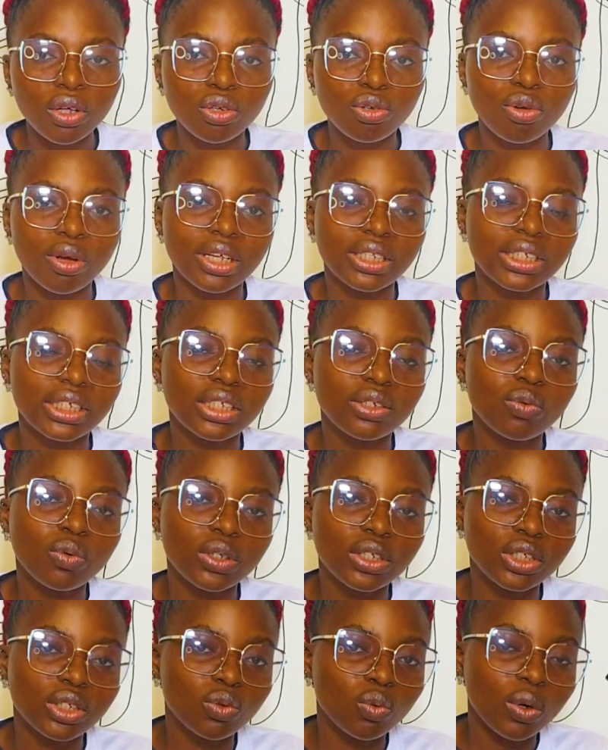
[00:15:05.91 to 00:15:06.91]
You are seeing
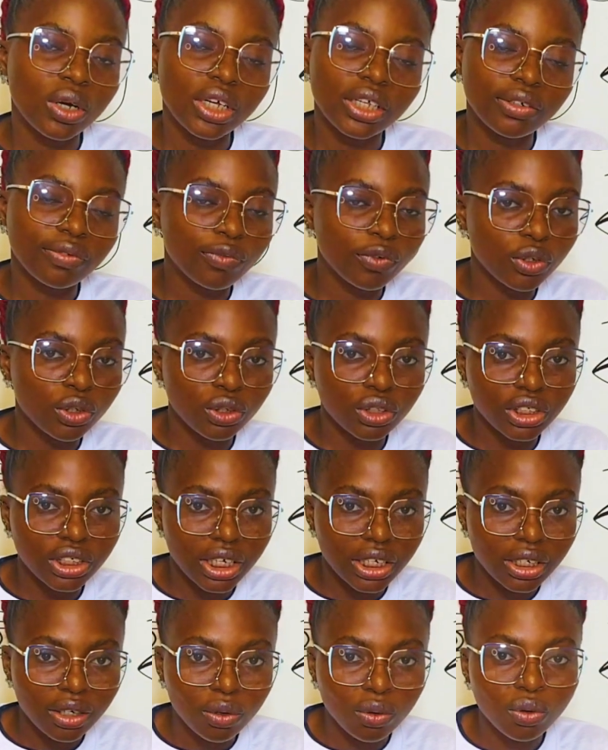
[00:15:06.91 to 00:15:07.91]
what is working for your
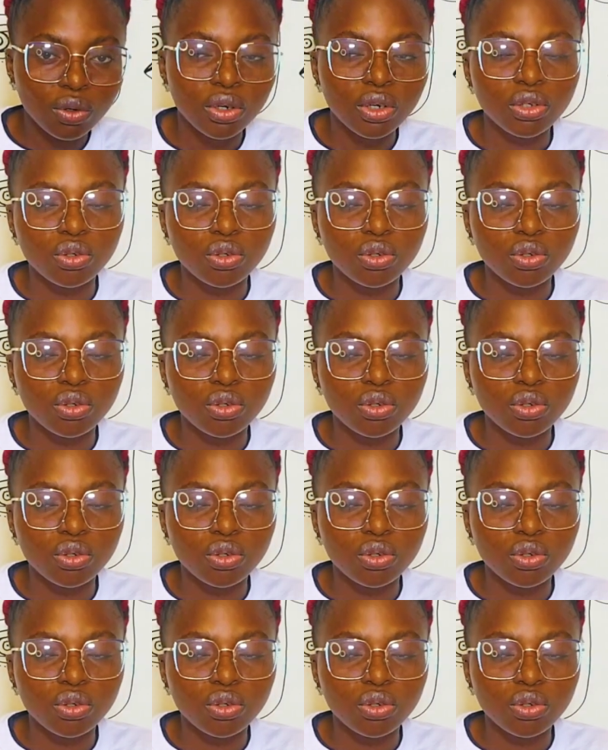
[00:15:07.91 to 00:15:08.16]
channel.